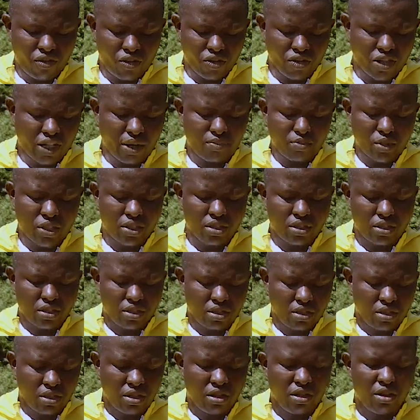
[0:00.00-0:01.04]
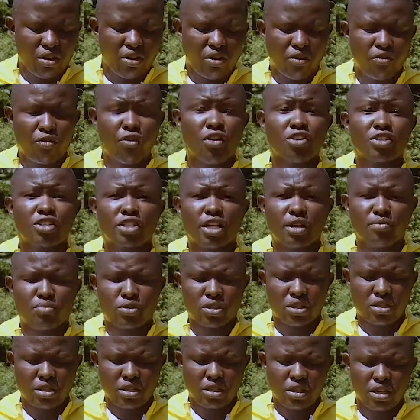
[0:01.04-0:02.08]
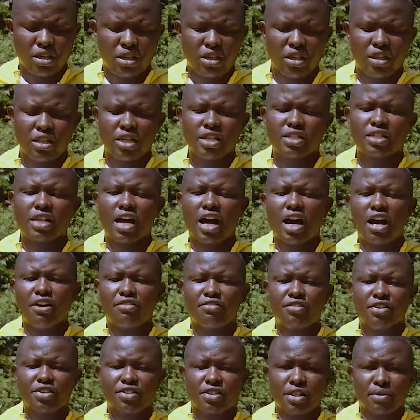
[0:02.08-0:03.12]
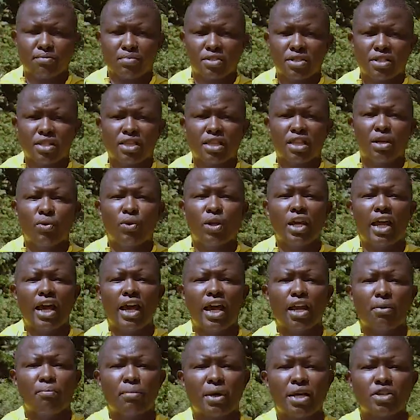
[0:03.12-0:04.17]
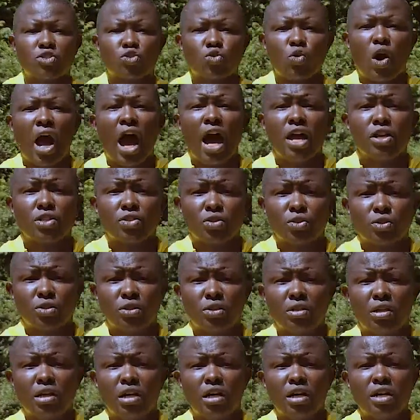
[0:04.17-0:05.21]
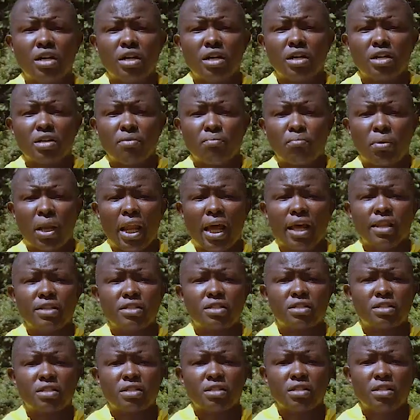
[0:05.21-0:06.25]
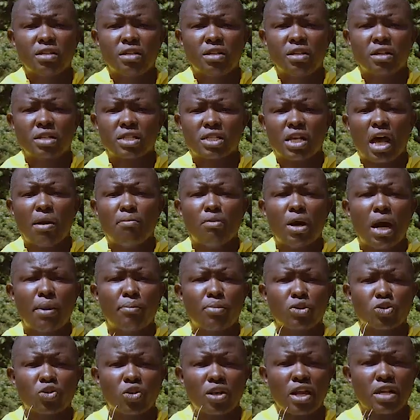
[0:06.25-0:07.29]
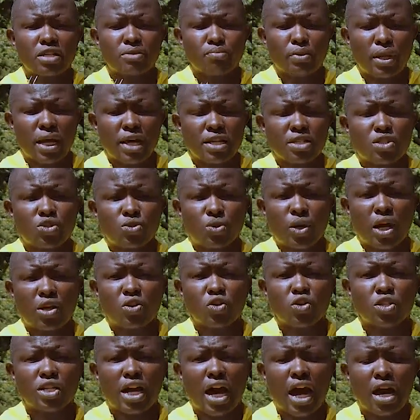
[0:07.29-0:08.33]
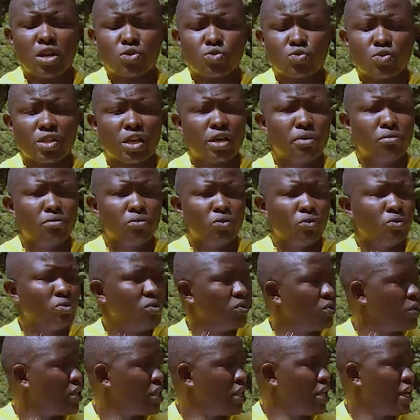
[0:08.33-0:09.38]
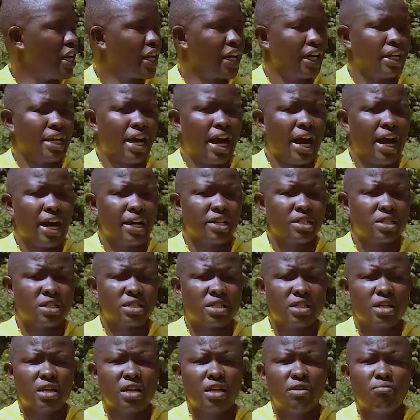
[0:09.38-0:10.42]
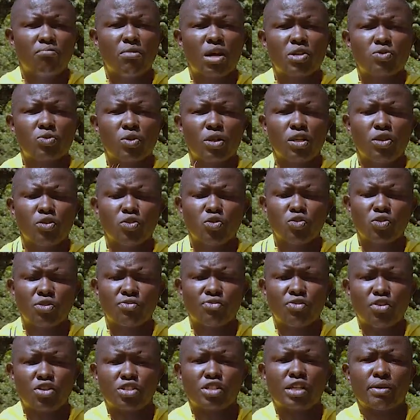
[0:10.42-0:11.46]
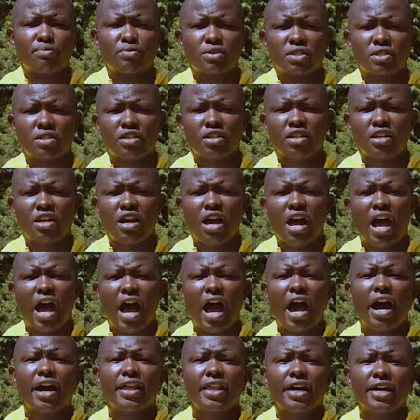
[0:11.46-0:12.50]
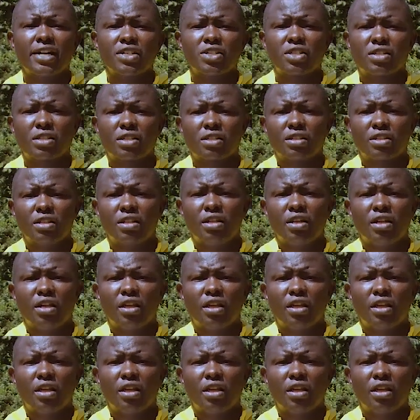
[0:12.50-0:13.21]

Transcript: forceps? Forceps, these are forceps. They will help us to handle plants. Some are poisonous plants. You cannot handle them with naked hands, but we'll use forceps. Others,